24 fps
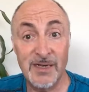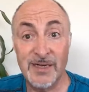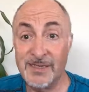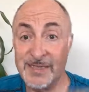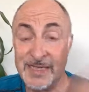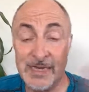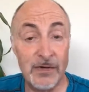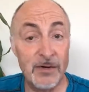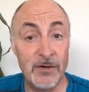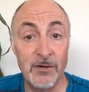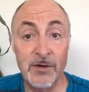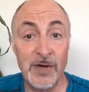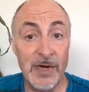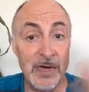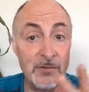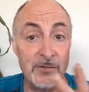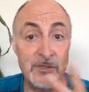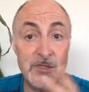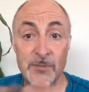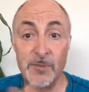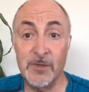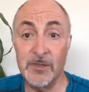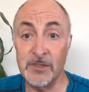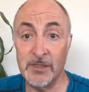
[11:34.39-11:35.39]
they don't know how to
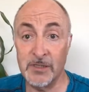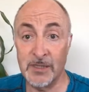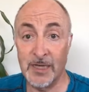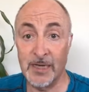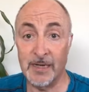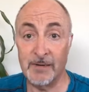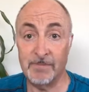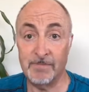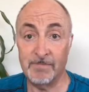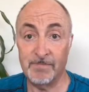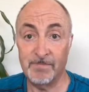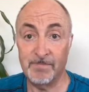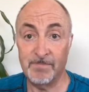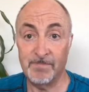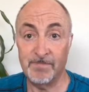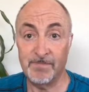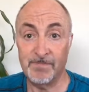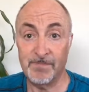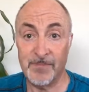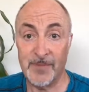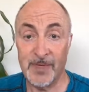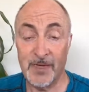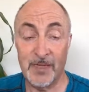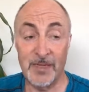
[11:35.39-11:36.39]
respond to that,
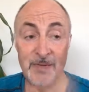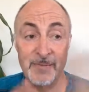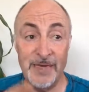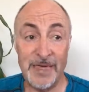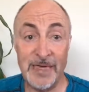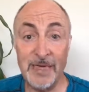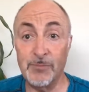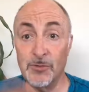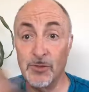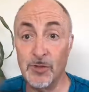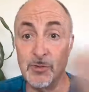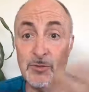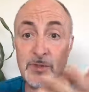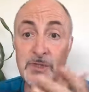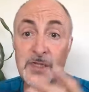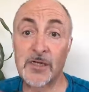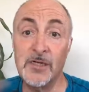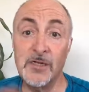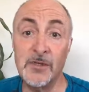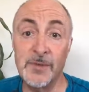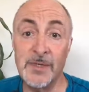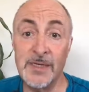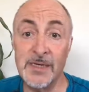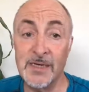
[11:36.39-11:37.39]
and they may keep doing what they're
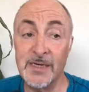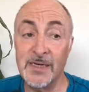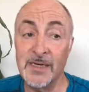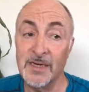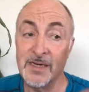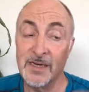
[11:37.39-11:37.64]
doing,